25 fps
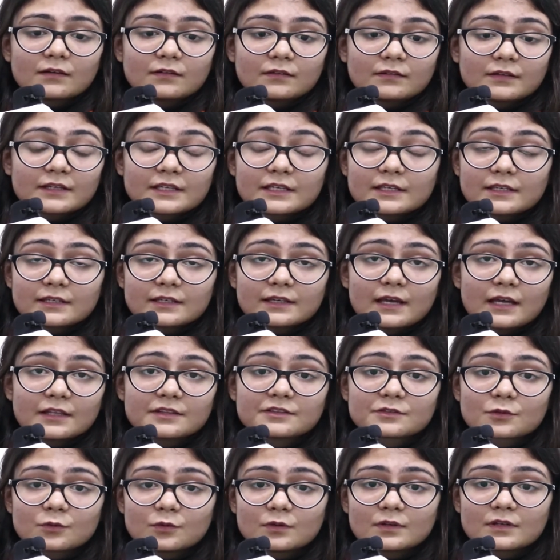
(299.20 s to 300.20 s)
he has
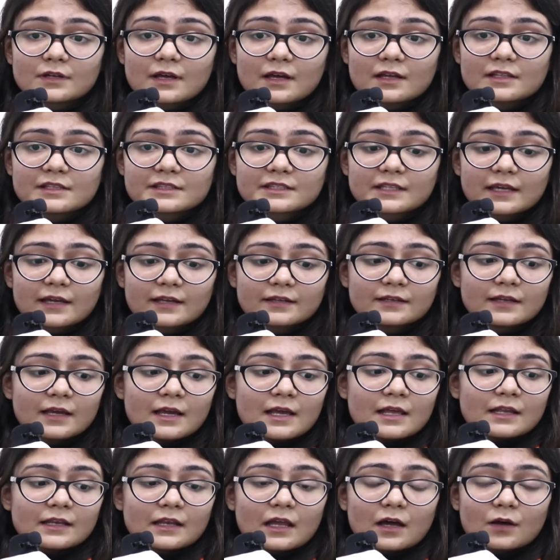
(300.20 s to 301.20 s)
told us that
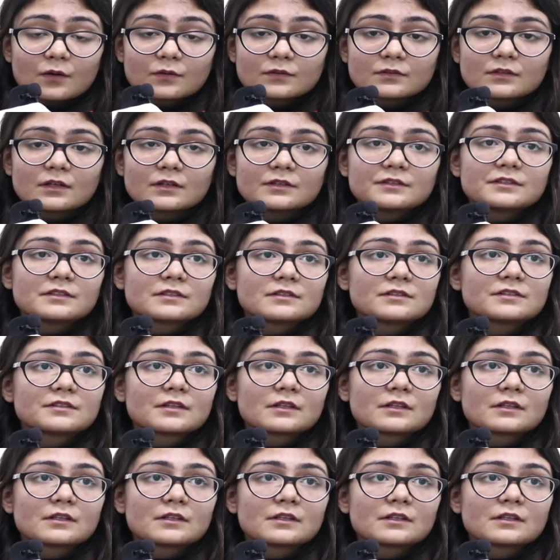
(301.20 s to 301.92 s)
now, since